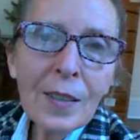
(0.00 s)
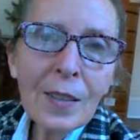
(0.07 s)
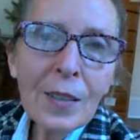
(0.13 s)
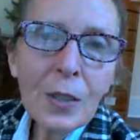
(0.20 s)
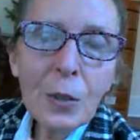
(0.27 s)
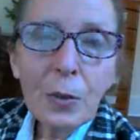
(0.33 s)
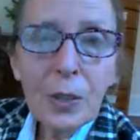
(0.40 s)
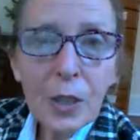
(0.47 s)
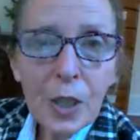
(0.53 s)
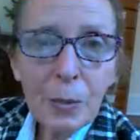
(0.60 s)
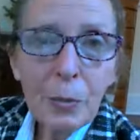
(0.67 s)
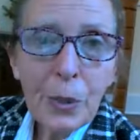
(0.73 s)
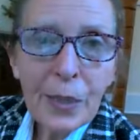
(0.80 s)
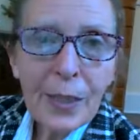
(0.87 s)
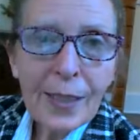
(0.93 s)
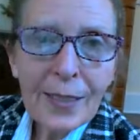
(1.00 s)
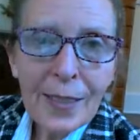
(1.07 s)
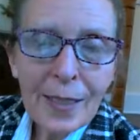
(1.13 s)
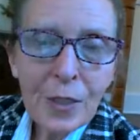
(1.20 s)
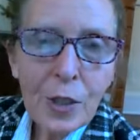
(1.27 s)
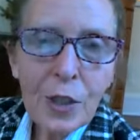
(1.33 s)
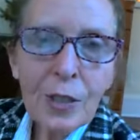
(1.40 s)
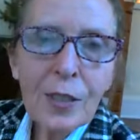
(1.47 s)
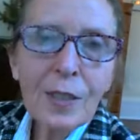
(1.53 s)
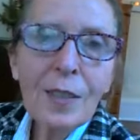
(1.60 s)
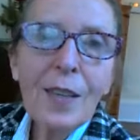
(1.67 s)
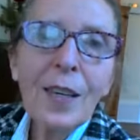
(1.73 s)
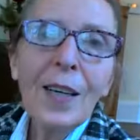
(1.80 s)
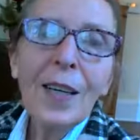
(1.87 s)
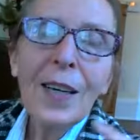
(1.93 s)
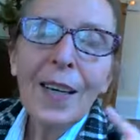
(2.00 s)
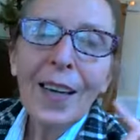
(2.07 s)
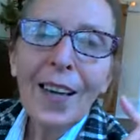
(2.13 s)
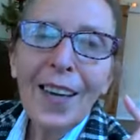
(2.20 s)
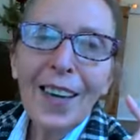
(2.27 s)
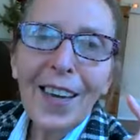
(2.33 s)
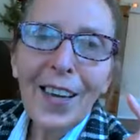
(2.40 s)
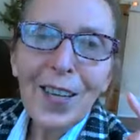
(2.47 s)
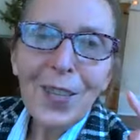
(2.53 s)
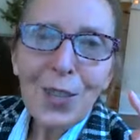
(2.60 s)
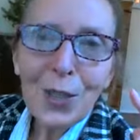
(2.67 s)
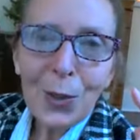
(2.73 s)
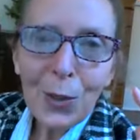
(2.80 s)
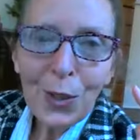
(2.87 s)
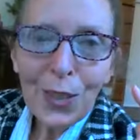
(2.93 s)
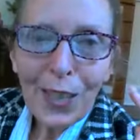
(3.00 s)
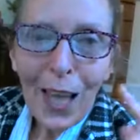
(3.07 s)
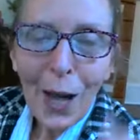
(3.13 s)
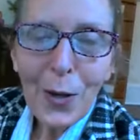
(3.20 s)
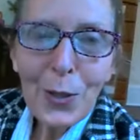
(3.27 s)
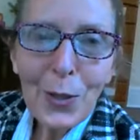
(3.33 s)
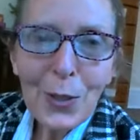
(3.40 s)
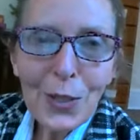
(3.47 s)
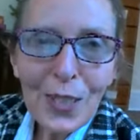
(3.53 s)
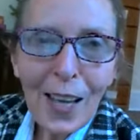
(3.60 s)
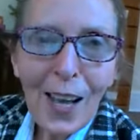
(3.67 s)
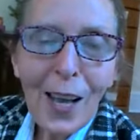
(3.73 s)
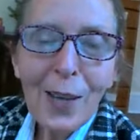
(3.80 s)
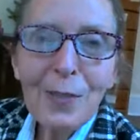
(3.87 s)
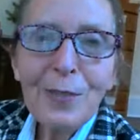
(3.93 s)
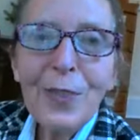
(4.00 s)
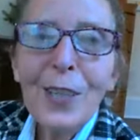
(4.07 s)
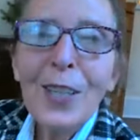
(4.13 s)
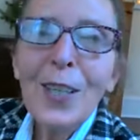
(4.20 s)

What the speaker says: do the deep relaxation and to allow yourself